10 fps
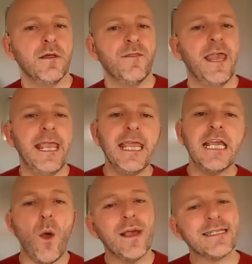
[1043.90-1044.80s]
The
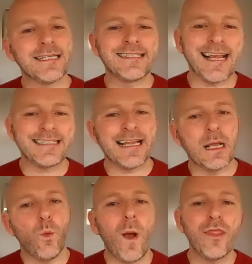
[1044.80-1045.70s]
ego is
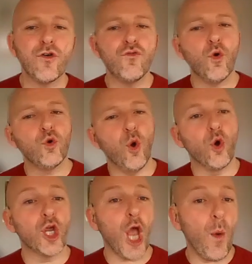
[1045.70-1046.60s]
assessing whether or
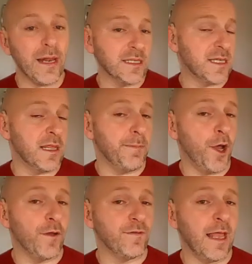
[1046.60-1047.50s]
not going to the
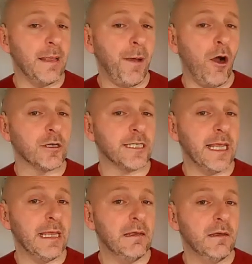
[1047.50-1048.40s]
birthday
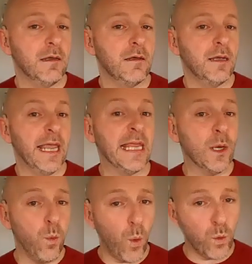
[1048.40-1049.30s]
party
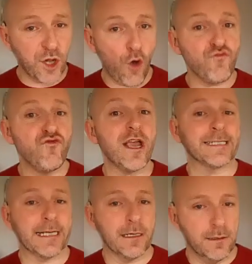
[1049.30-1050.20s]
equals a
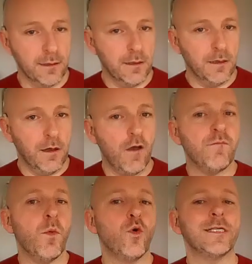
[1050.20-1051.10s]
risk of
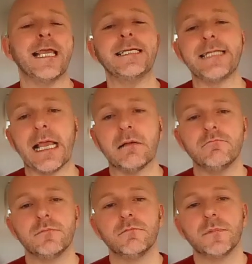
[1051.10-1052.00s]
more teasing
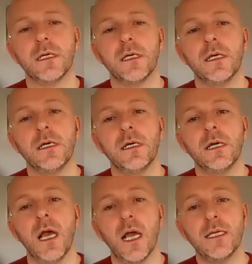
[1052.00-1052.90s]

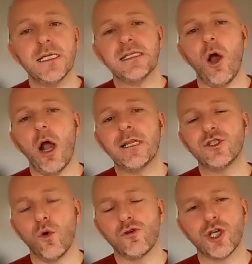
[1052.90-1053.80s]
and decides
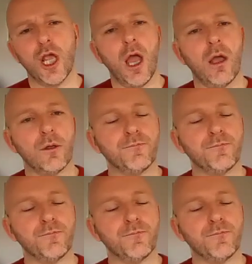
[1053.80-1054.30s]
not to go.